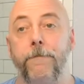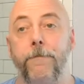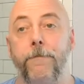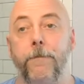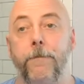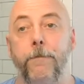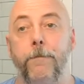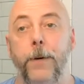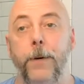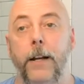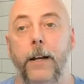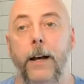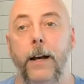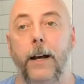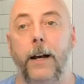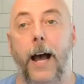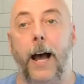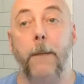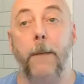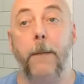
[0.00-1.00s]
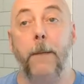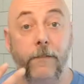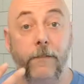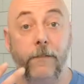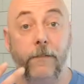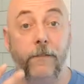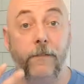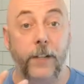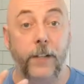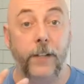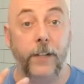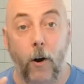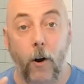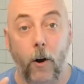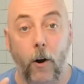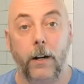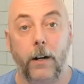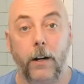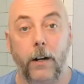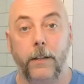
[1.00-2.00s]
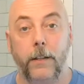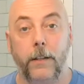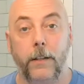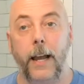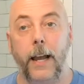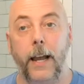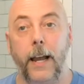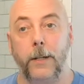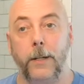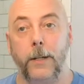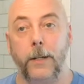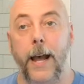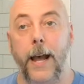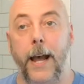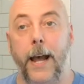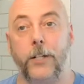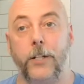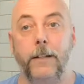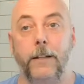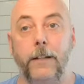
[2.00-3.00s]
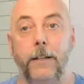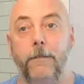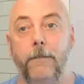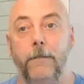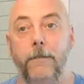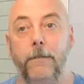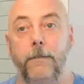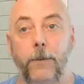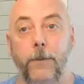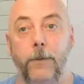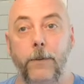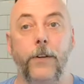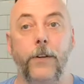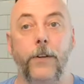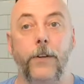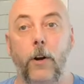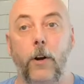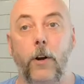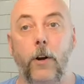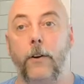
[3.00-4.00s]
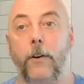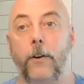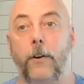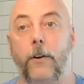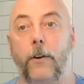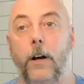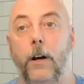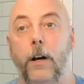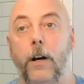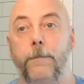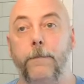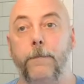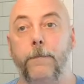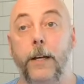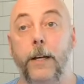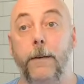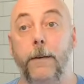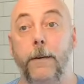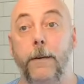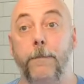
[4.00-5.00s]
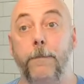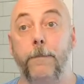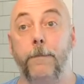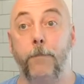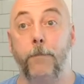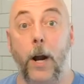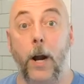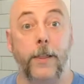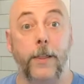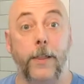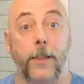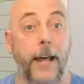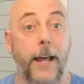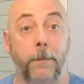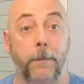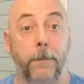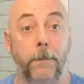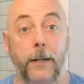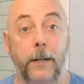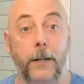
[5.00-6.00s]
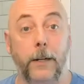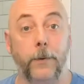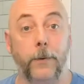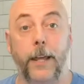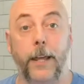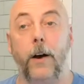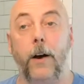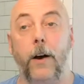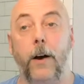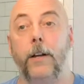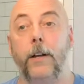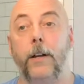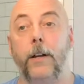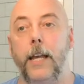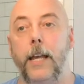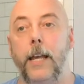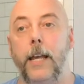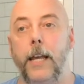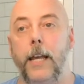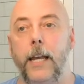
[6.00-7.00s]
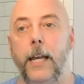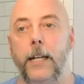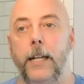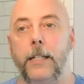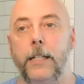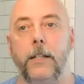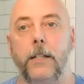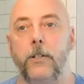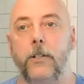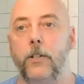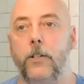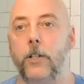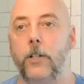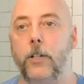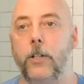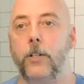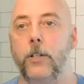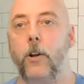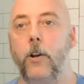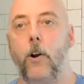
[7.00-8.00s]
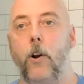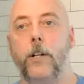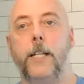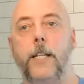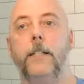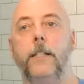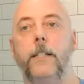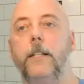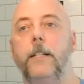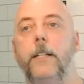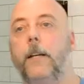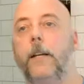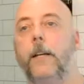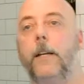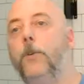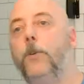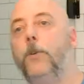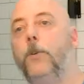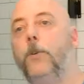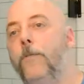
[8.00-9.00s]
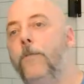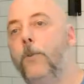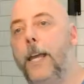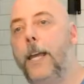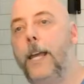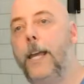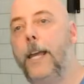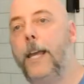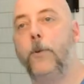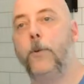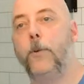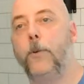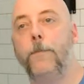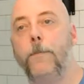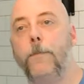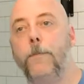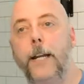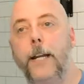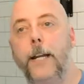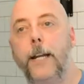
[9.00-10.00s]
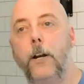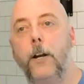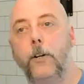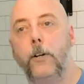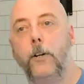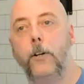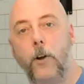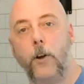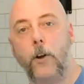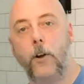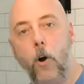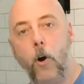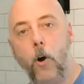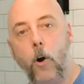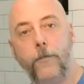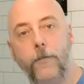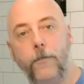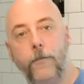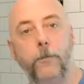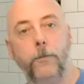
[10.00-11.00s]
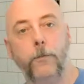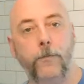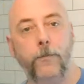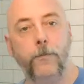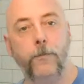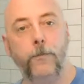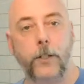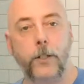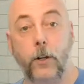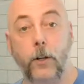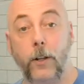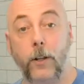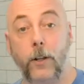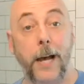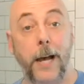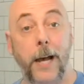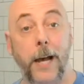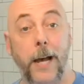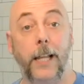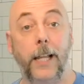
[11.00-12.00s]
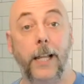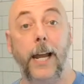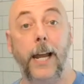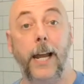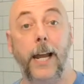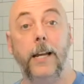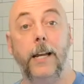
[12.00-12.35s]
But I played it in VR. They actually patched it with VR later on. But prior to that, I played it without. And it's this just artistic, beautiful game where your main character, all of her movements are like ballet.